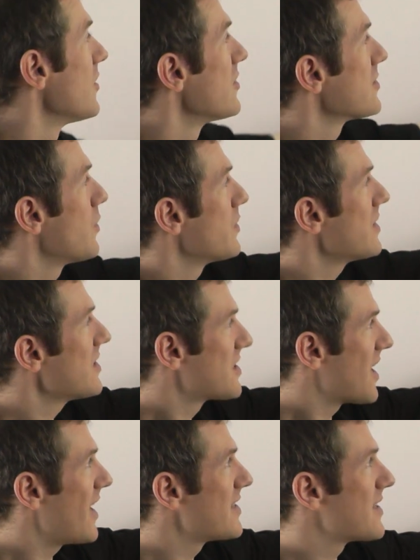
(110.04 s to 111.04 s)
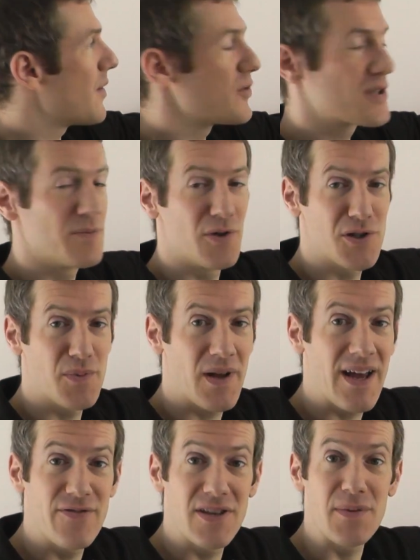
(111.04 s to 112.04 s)
So in this case I want to
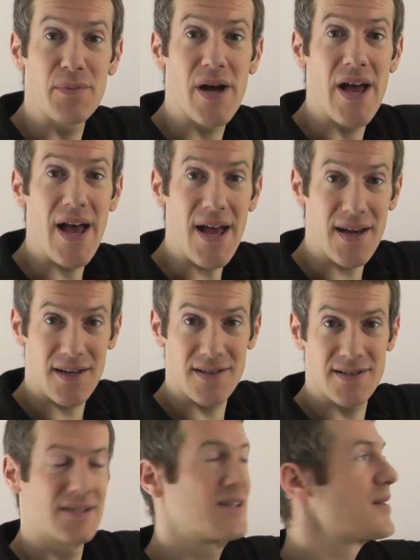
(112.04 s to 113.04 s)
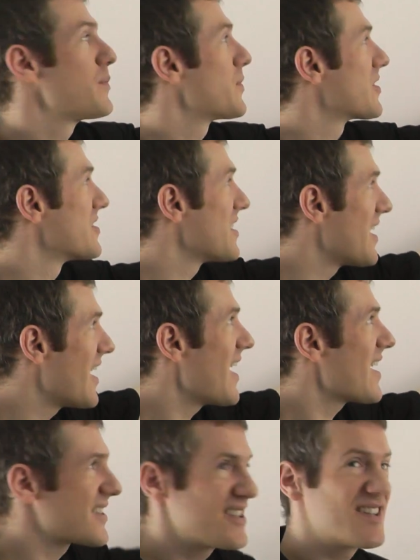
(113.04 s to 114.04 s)
multiply everything by x because
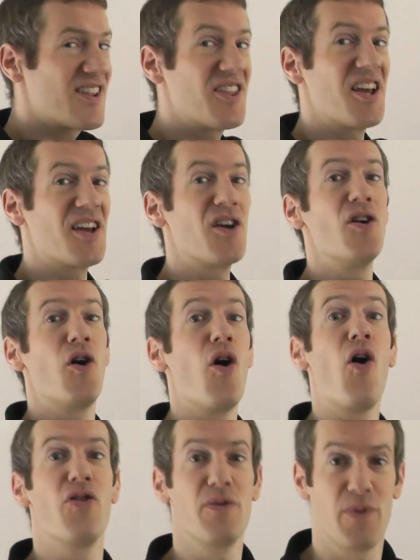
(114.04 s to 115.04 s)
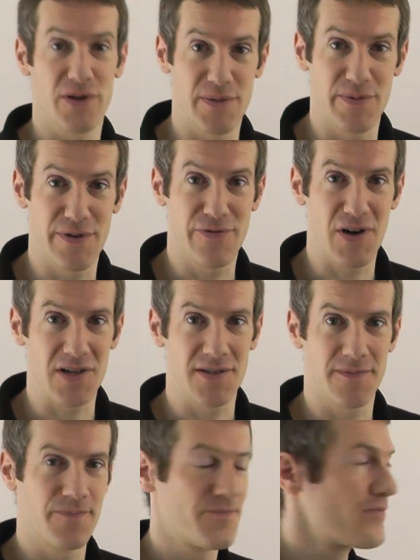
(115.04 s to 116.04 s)
x is the thing on the bottom of the
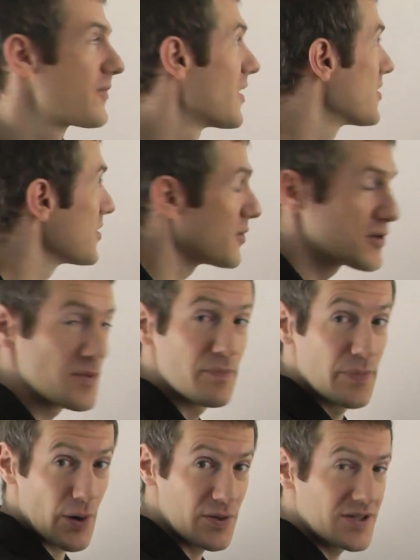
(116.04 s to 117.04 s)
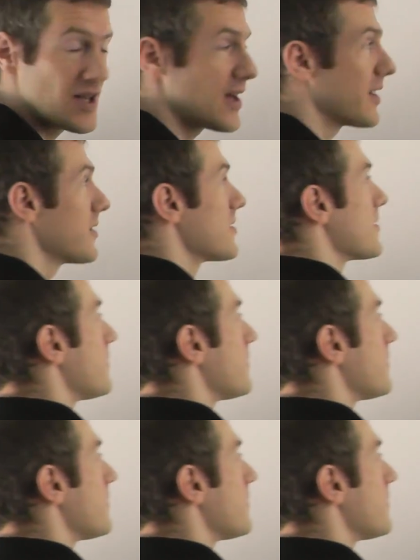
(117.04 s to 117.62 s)
fraction. So do it to both sides.